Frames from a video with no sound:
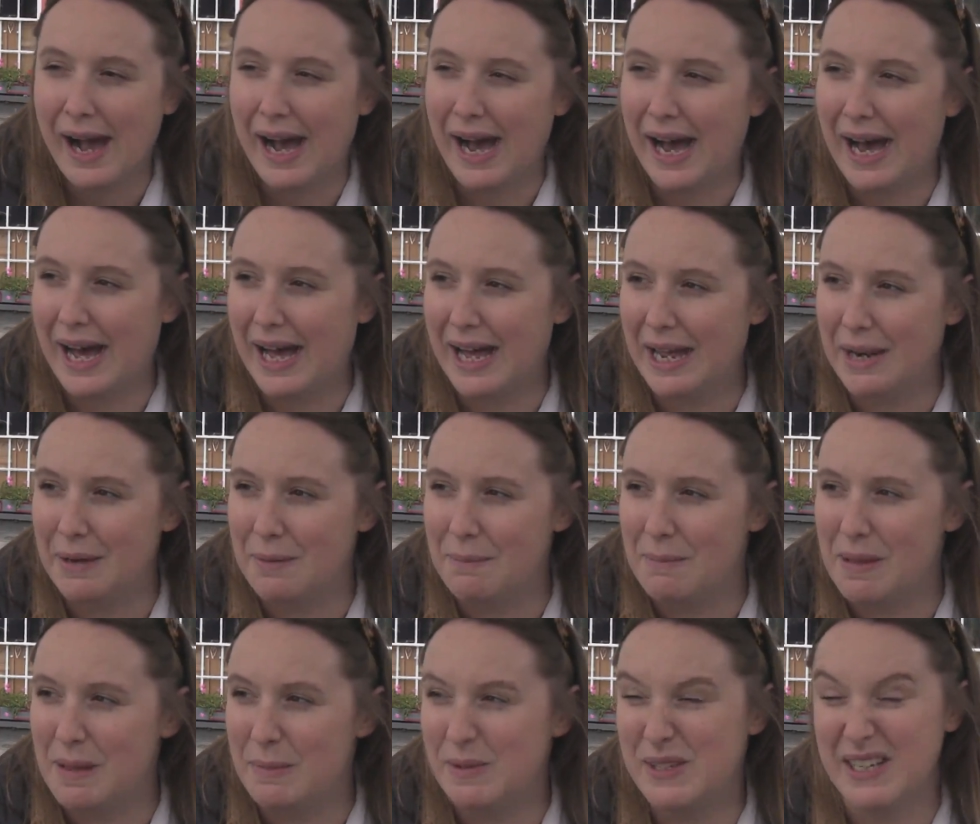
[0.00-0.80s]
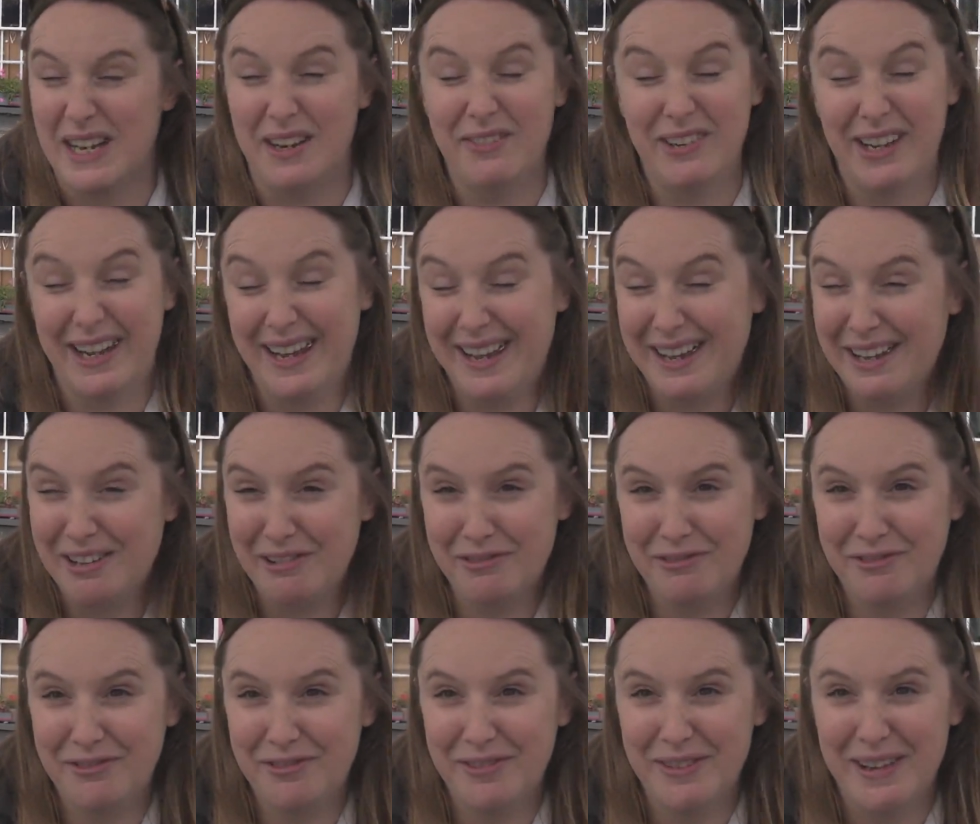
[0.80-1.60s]
and maybe to have a
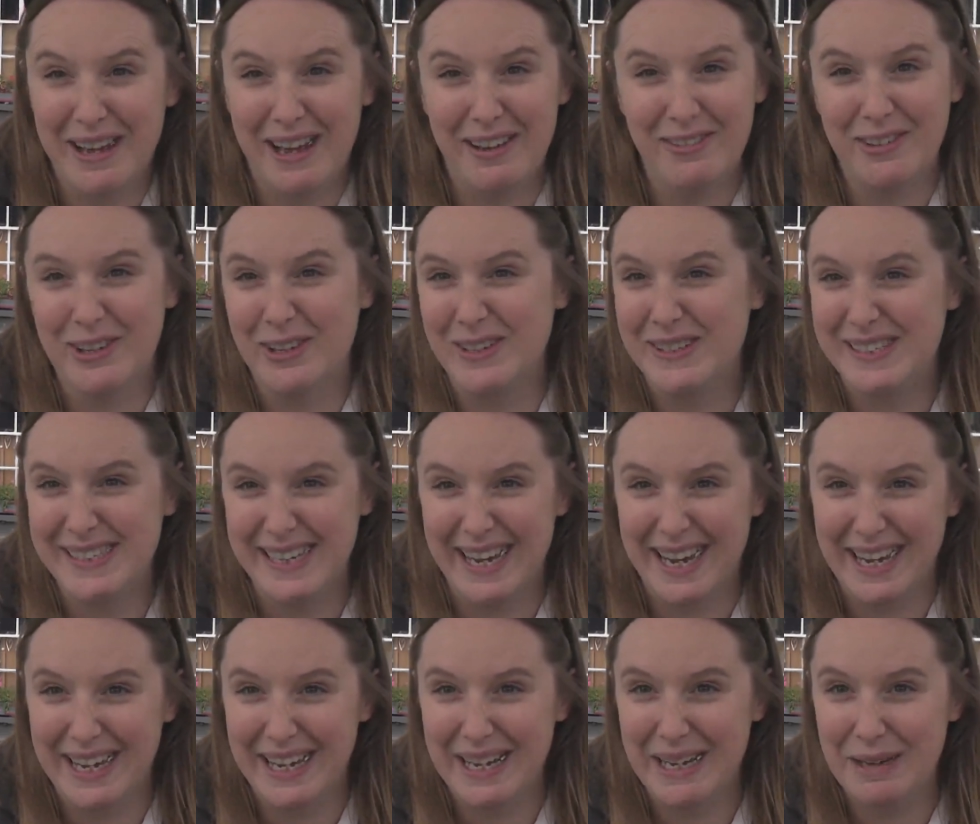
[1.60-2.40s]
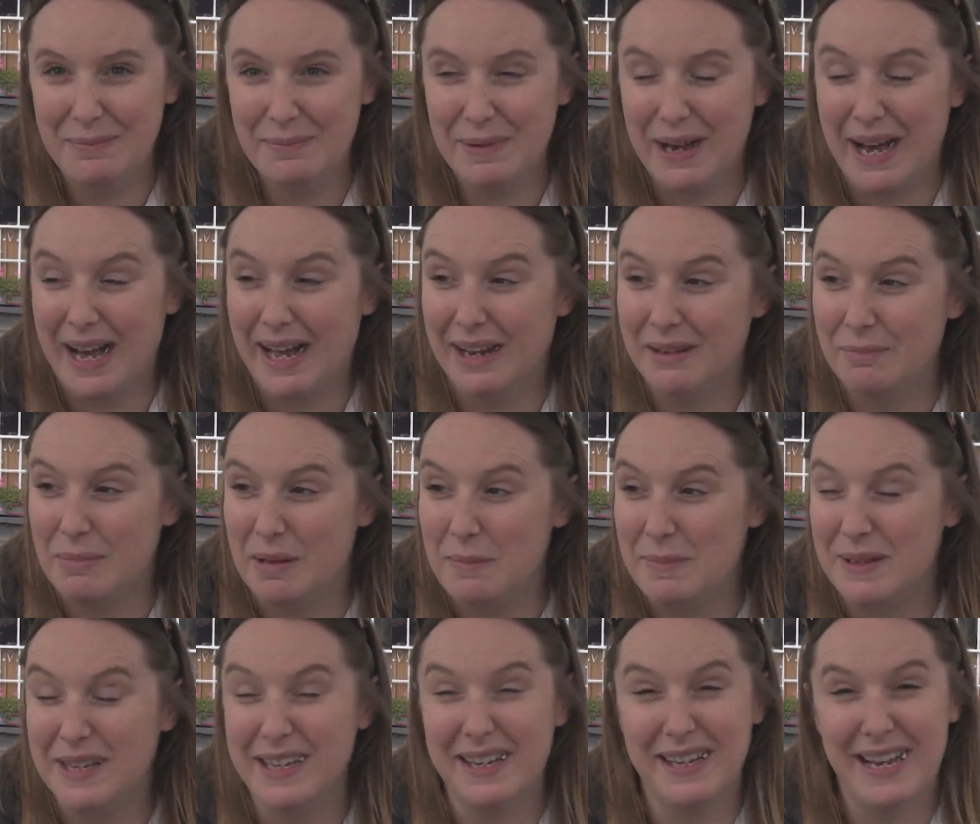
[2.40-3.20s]
laugh, have a good time, and
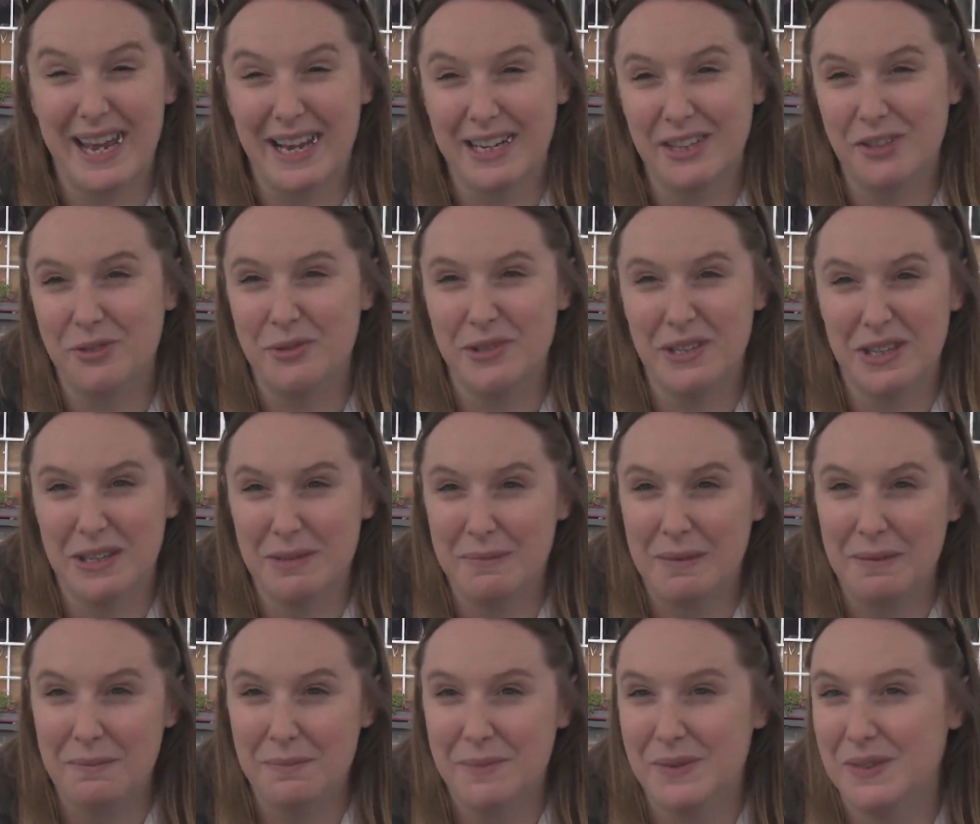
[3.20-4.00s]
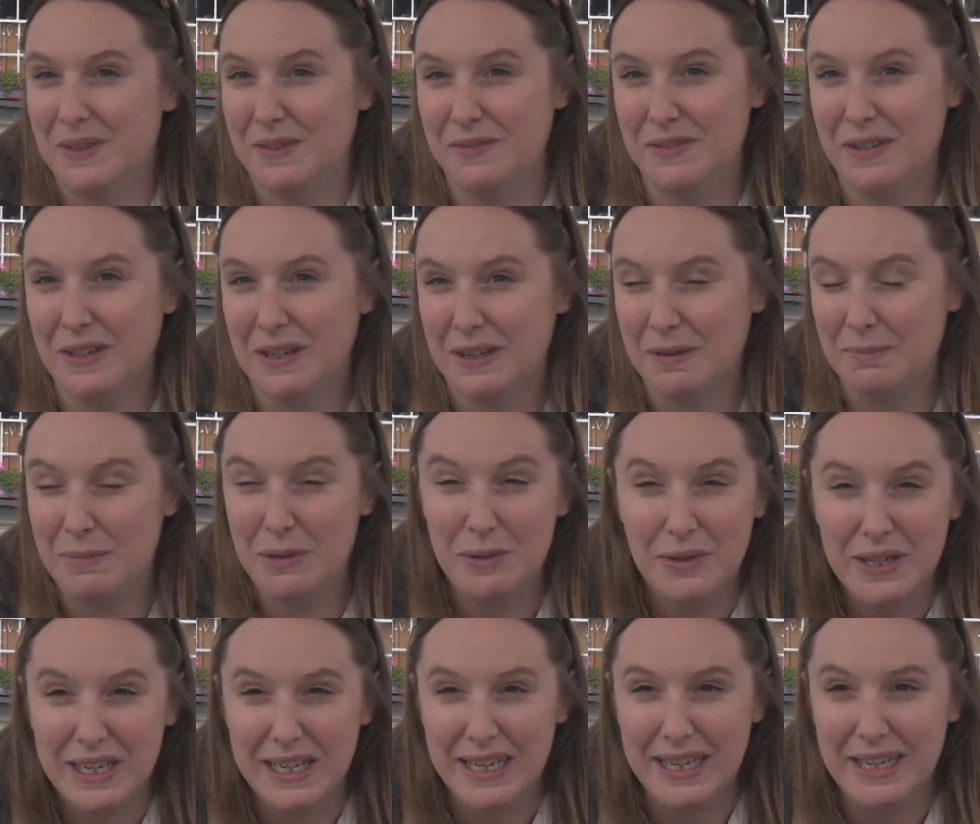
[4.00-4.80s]
maybe connect with other members of the
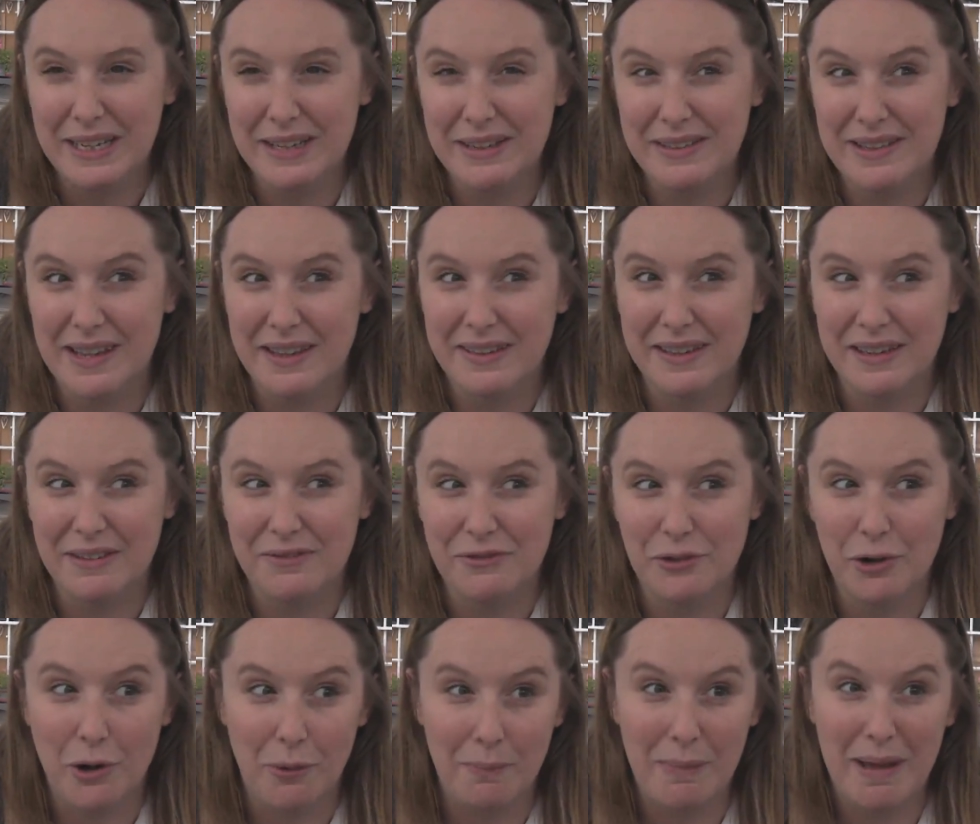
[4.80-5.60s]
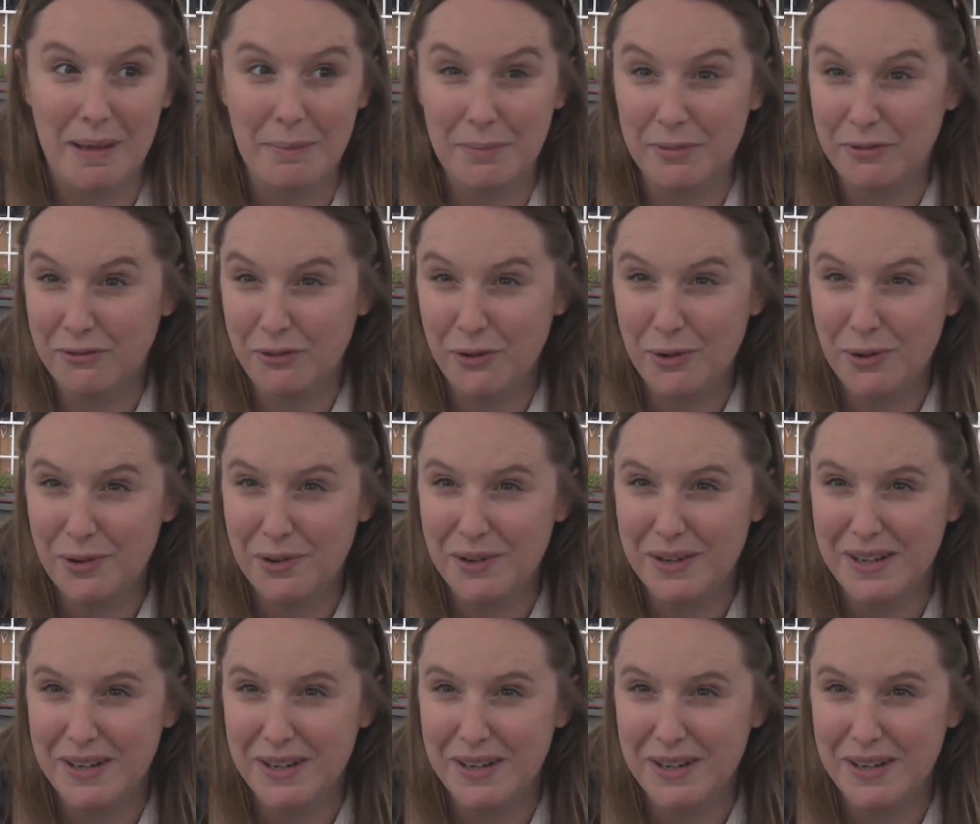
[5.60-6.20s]
community that they've not met before.